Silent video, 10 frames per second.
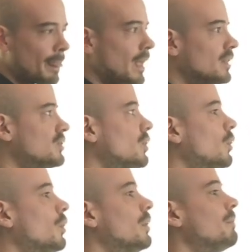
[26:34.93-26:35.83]

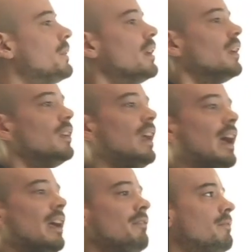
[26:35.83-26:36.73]
So
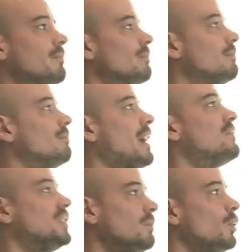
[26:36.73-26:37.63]
I've
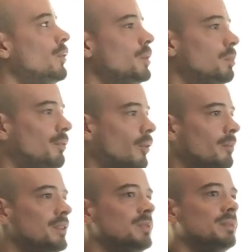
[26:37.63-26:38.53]
skipped over the
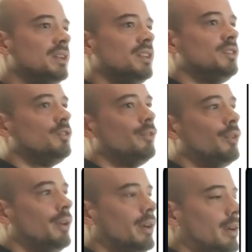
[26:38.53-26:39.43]
performance because
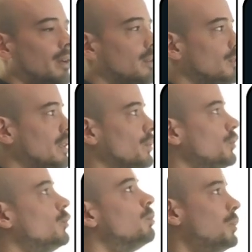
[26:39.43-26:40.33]
in order
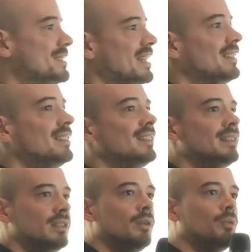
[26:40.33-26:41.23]
to present it in
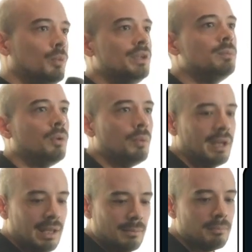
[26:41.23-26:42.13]
a readable
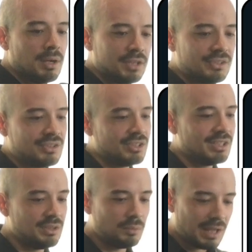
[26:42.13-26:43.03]
way, but
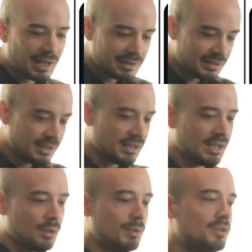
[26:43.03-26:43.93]
in reality,
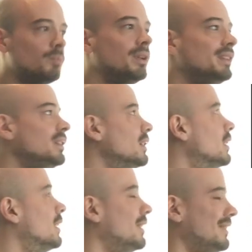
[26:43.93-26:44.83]
when you're building
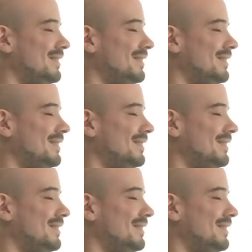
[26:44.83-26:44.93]
a